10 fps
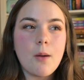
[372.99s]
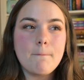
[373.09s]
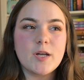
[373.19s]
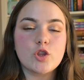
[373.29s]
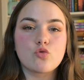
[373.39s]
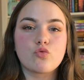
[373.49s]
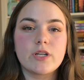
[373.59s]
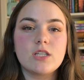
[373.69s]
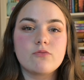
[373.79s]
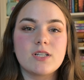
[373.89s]
but the
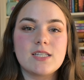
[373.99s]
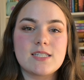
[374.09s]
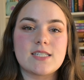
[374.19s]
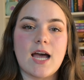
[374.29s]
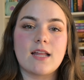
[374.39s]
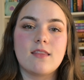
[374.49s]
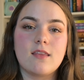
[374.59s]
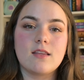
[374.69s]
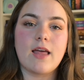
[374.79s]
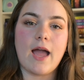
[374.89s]
really, really sad
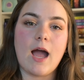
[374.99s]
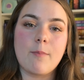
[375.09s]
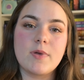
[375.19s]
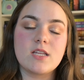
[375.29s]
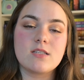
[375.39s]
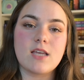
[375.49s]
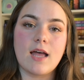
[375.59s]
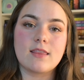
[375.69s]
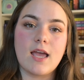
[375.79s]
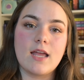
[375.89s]
thing that happens
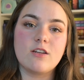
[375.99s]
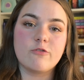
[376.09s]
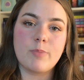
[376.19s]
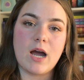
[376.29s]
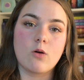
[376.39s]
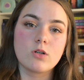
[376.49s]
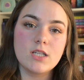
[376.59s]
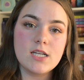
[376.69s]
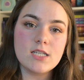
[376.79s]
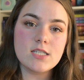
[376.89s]
at the end of
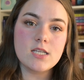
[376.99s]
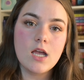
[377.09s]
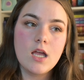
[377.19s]
Powerless